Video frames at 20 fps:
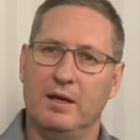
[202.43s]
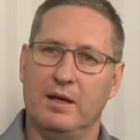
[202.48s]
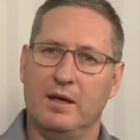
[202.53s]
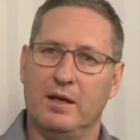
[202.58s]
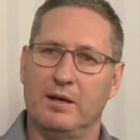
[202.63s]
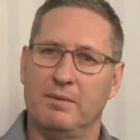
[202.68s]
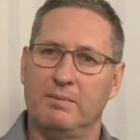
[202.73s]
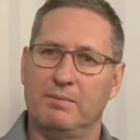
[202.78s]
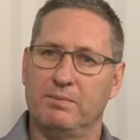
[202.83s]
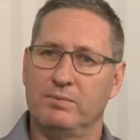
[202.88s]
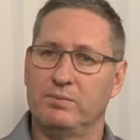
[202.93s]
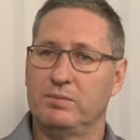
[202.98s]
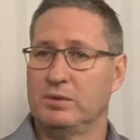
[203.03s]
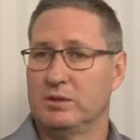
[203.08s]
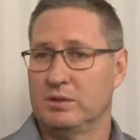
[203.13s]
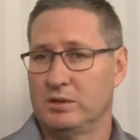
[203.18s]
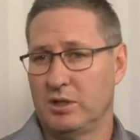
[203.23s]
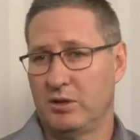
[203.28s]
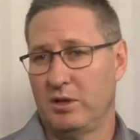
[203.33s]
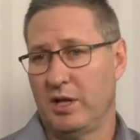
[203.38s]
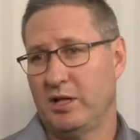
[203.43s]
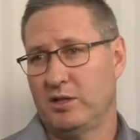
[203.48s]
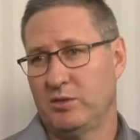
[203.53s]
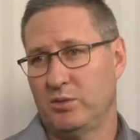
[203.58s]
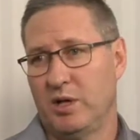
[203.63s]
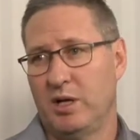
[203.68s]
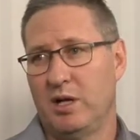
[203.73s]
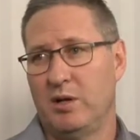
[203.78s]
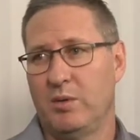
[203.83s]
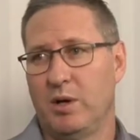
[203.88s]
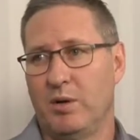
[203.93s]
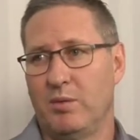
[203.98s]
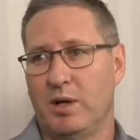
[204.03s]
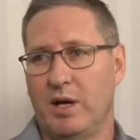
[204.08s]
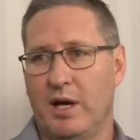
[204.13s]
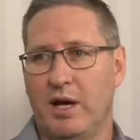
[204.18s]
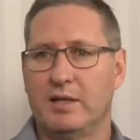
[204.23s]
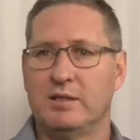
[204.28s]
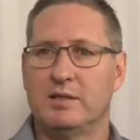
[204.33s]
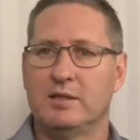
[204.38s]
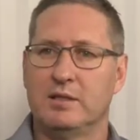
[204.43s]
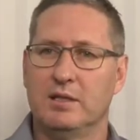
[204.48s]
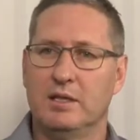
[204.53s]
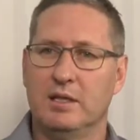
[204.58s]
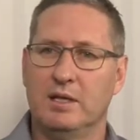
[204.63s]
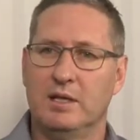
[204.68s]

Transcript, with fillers: Um, so that's really where we're at.